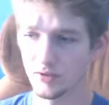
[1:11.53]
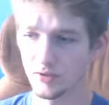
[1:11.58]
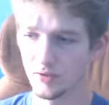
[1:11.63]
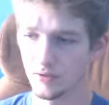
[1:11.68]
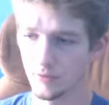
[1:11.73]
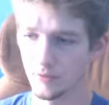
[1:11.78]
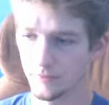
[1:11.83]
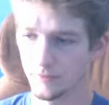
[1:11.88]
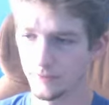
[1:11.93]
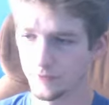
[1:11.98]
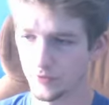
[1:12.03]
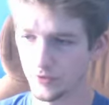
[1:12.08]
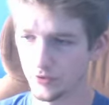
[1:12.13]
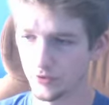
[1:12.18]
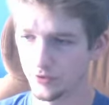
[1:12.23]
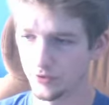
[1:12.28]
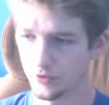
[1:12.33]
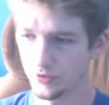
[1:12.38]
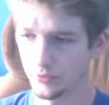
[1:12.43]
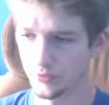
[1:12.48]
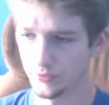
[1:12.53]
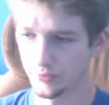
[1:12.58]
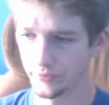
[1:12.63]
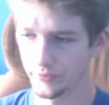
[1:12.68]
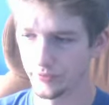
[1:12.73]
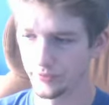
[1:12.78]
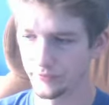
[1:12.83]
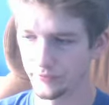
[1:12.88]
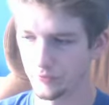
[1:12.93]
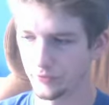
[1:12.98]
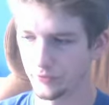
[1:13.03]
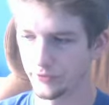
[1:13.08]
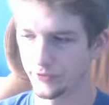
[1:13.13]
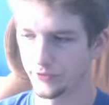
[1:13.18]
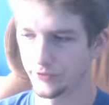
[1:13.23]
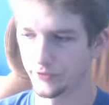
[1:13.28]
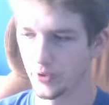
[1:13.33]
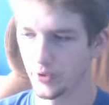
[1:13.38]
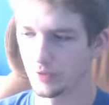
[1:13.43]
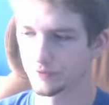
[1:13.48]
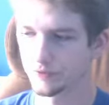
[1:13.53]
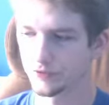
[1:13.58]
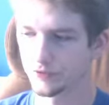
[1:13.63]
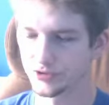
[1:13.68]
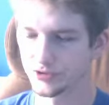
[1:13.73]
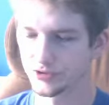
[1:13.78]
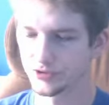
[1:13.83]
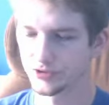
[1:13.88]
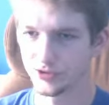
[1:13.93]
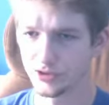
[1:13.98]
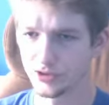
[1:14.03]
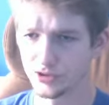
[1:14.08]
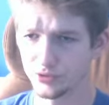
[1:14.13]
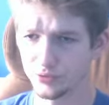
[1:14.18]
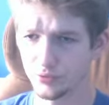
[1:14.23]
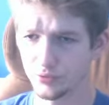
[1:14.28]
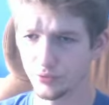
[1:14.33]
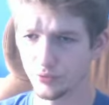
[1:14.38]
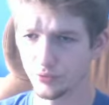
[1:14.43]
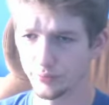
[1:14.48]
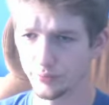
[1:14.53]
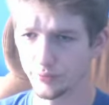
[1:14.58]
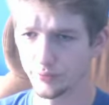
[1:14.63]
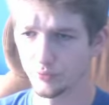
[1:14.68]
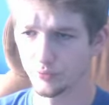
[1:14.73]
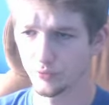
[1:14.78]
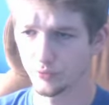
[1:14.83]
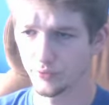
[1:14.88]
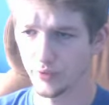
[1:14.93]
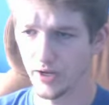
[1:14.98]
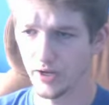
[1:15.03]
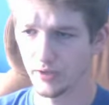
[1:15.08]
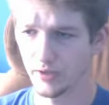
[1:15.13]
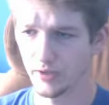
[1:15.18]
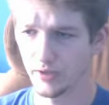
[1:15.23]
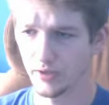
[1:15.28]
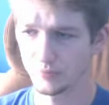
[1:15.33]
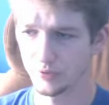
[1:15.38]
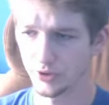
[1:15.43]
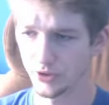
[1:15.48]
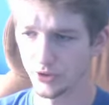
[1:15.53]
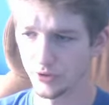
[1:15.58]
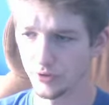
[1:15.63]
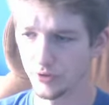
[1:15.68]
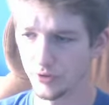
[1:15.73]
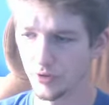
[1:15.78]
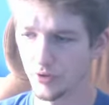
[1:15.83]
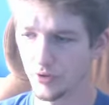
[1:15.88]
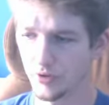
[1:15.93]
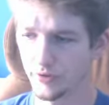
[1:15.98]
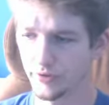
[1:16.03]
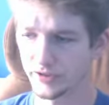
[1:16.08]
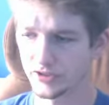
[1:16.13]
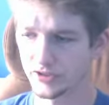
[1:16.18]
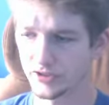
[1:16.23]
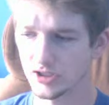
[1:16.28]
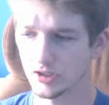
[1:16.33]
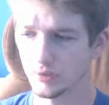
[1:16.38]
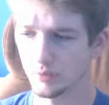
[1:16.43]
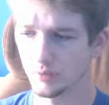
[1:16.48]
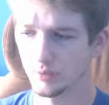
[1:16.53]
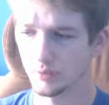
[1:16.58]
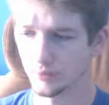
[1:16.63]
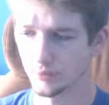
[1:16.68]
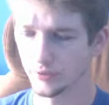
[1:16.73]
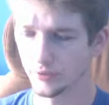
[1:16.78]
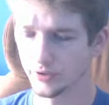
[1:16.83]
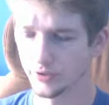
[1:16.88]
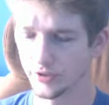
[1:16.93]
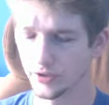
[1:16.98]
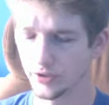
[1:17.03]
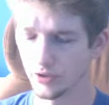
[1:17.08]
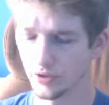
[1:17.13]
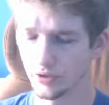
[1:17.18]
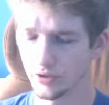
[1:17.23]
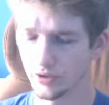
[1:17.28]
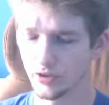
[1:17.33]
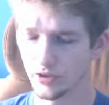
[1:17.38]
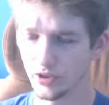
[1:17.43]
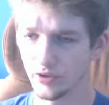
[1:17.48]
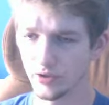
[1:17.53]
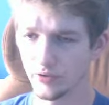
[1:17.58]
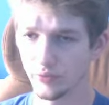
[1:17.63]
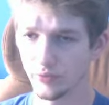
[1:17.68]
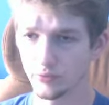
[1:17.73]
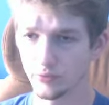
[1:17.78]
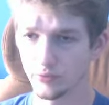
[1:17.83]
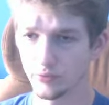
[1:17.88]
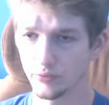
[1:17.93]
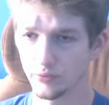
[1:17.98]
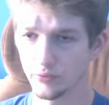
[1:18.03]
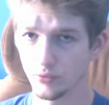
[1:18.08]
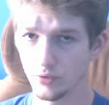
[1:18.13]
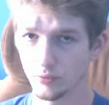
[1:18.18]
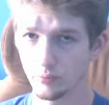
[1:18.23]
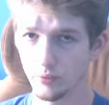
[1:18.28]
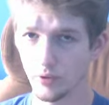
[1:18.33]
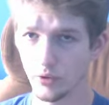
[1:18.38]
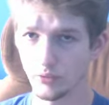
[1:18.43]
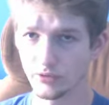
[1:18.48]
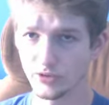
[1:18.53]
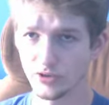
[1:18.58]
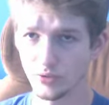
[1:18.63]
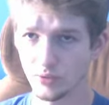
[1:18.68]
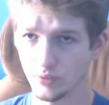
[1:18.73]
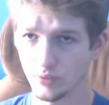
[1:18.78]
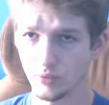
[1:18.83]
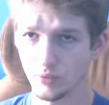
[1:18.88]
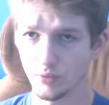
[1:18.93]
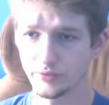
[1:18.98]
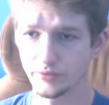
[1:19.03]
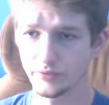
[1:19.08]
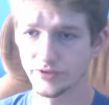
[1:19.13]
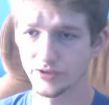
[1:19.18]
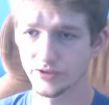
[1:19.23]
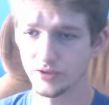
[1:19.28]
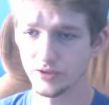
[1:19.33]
If you're gonna do it with 24, obviously just do a little bit more wraps, but that's gonna be really hard to get through your post holes.